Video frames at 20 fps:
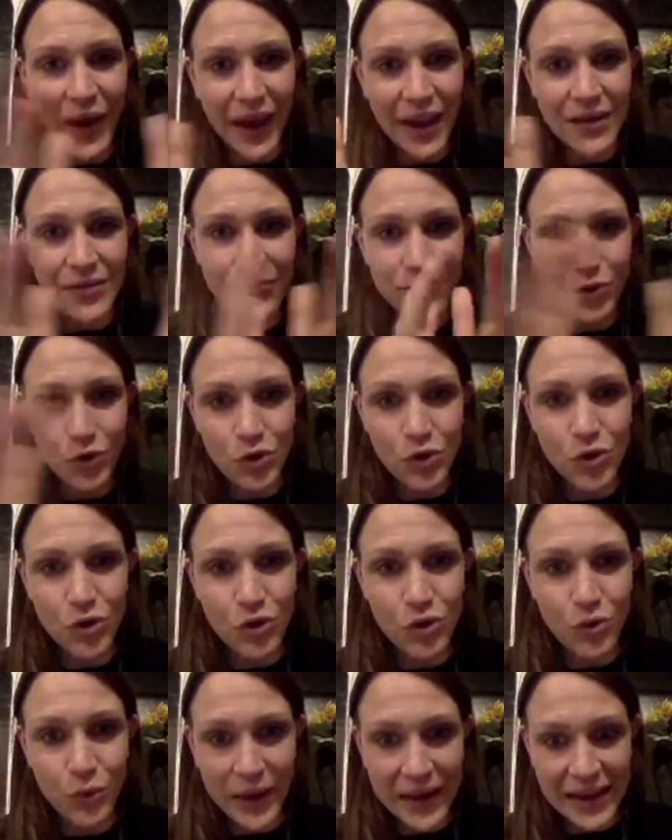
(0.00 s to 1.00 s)
a
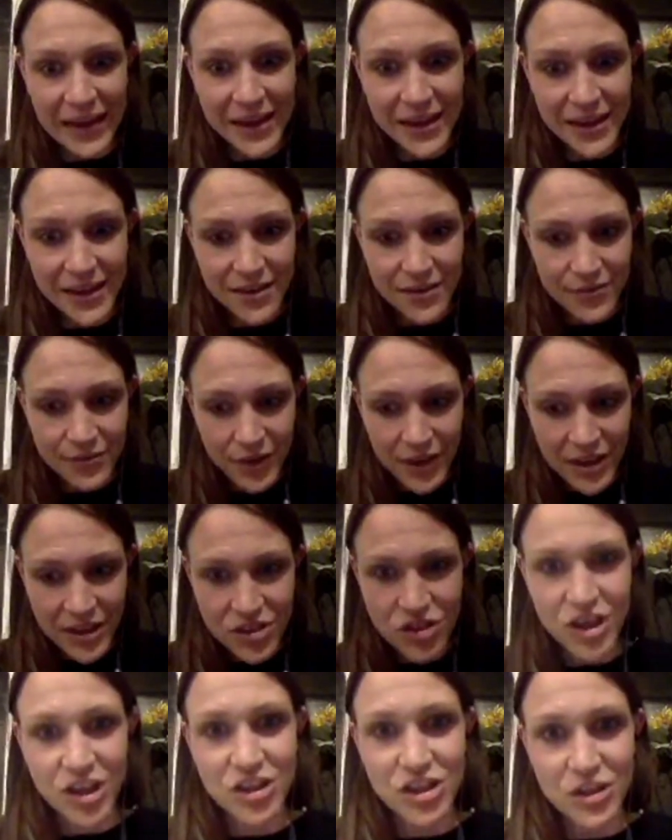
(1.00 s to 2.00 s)
4-week fully
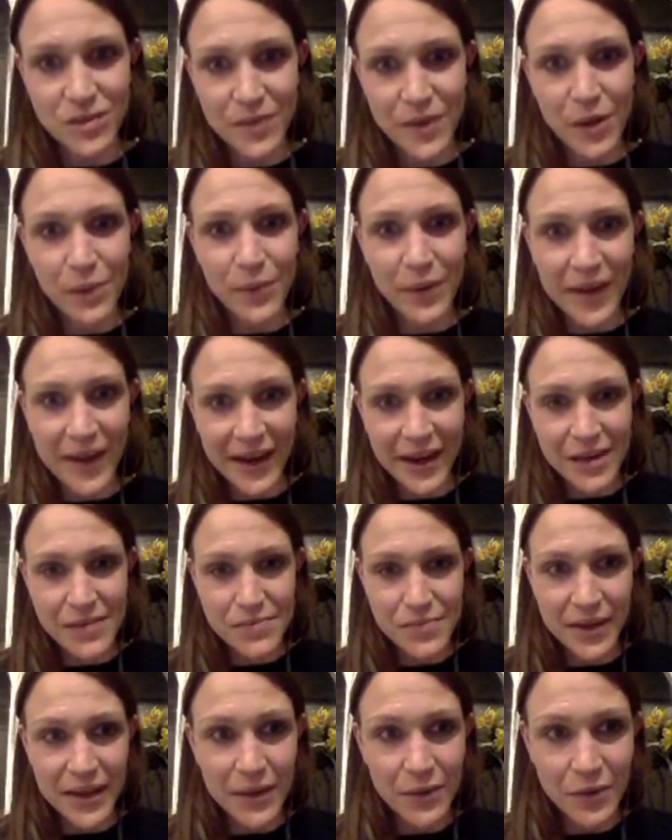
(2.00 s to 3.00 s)
structured meal plan,
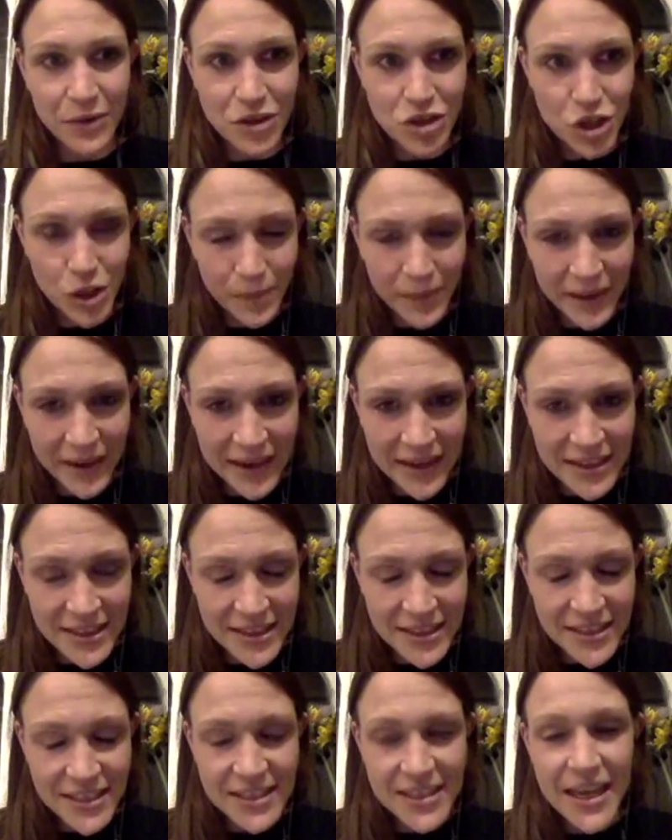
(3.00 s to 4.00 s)
complete with shopping
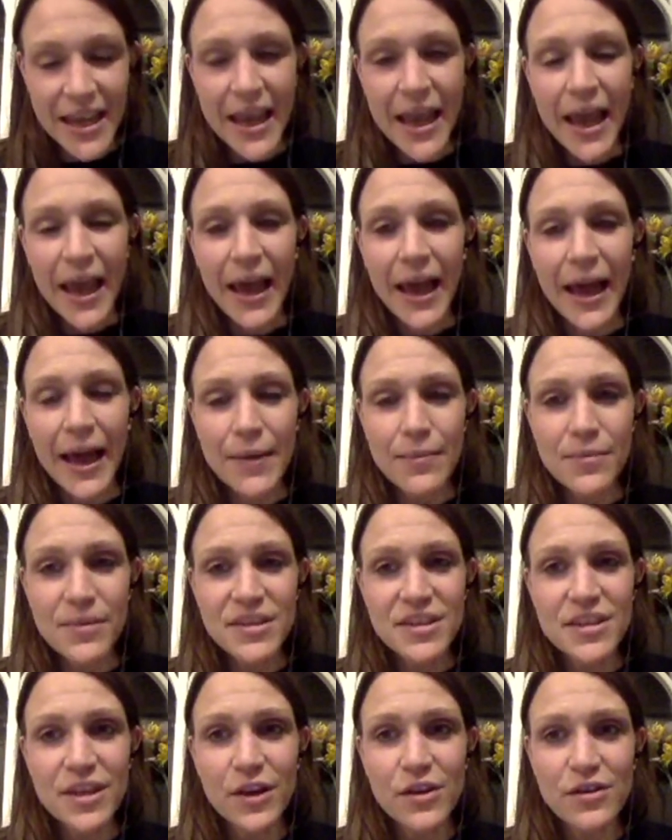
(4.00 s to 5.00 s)
lists,
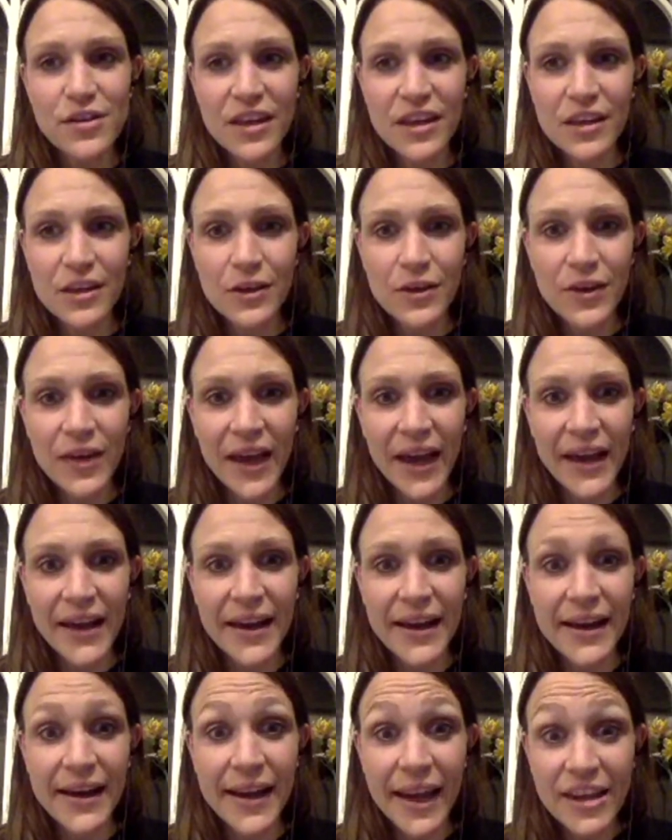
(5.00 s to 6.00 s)
so that you
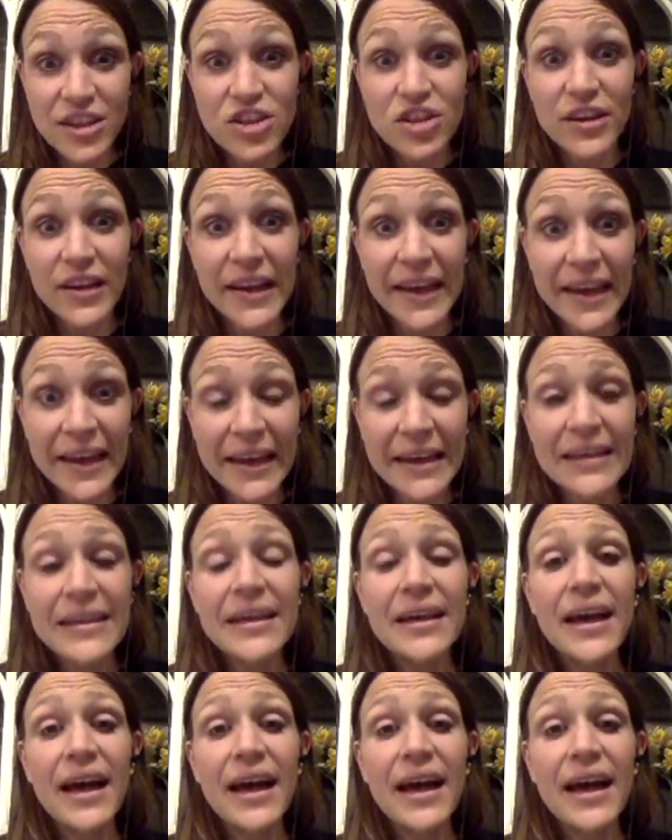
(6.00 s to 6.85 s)
can literally